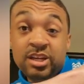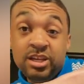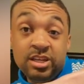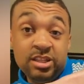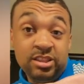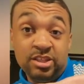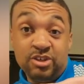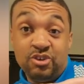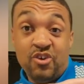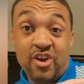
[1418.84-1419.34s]

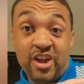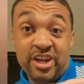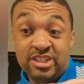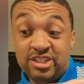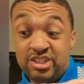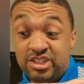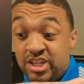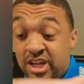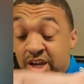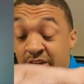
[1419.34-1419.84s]
the
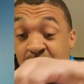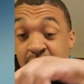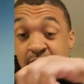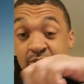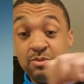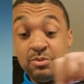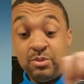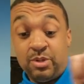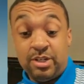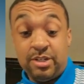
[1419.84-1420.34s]
greatest chef in the
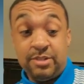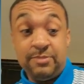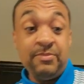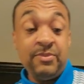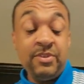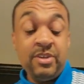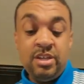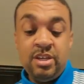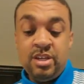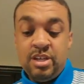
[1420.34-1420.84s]
world.
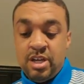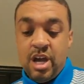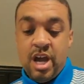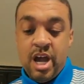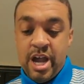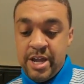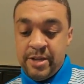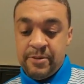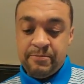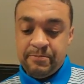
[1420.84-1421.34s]
All
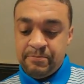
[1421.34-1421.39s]
right.